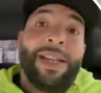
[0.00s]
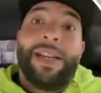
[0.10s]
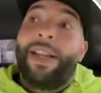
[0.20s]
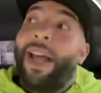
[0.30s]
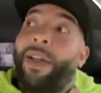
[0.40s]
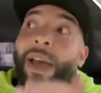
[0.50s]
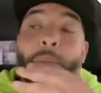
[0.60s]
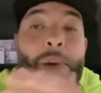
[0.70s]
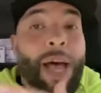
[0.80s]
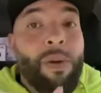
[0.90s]
Now that
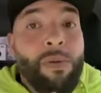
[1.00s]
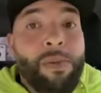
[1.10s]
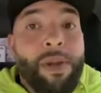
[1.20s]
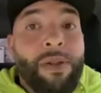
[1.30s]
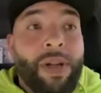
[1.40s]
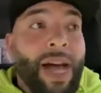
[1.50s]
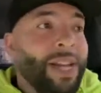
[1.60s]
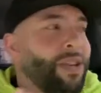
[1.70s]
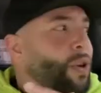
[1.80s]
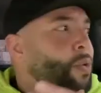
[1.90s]
power bill, I
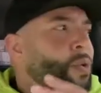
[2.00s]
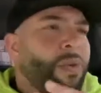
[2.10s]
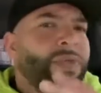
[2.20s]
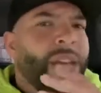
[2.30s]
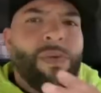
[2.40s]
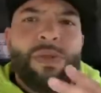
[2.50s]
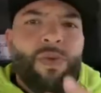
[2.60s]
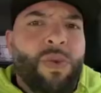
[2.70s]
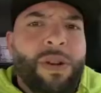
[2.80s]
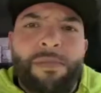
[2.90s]
don't know if that was
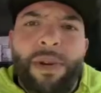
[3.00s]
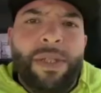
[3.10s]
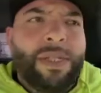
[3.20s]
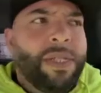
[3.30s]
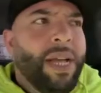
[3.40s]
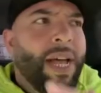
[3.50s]
1 month.